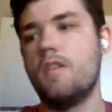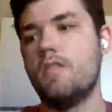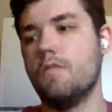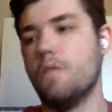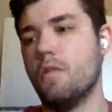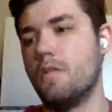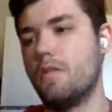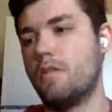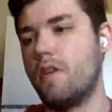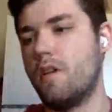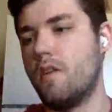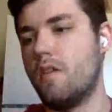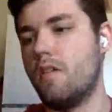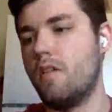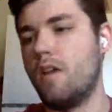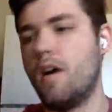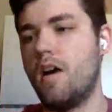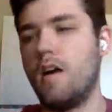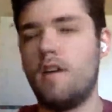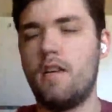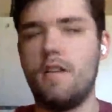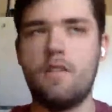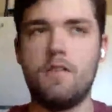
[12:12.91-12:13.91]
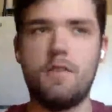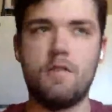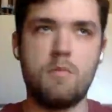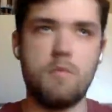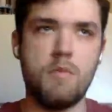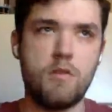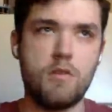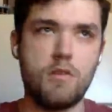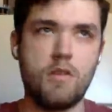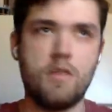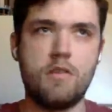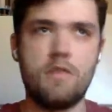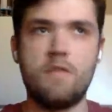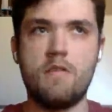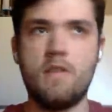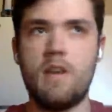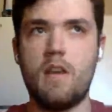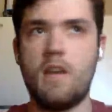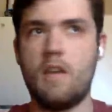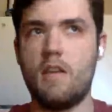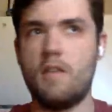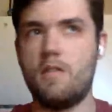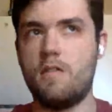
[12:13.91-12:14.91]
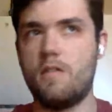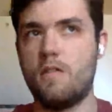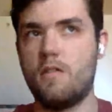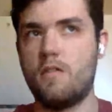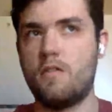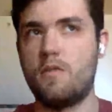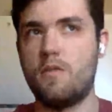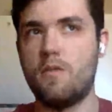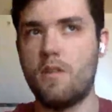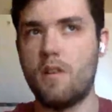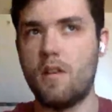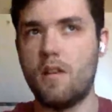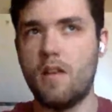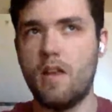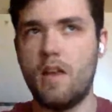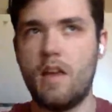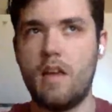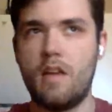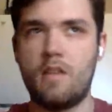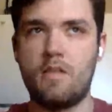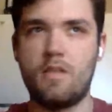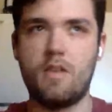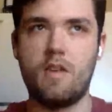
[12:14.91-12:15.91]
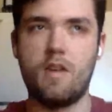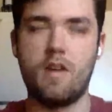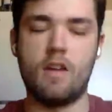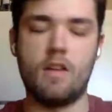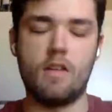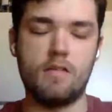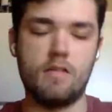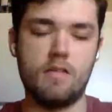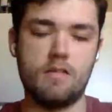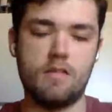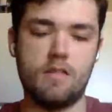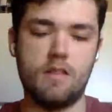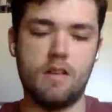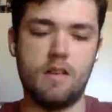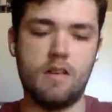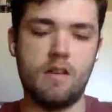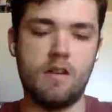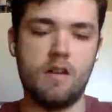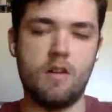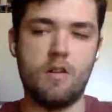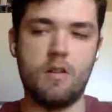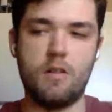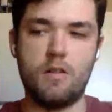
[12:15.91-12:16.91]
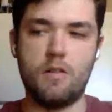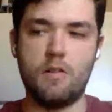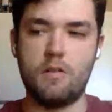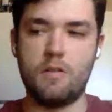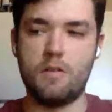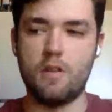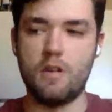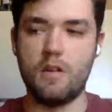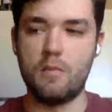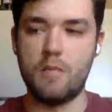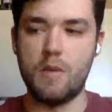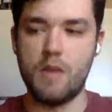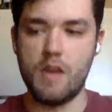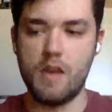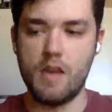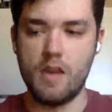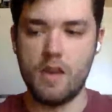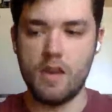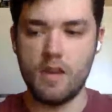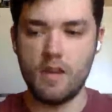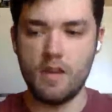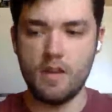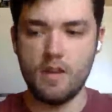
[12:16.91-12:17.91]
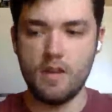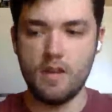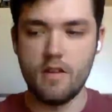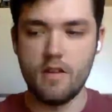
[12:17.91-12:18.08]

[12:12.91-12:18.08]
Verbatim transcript: North Carolinas, your Michigan States, your UCLA's, like, you know, there's going to be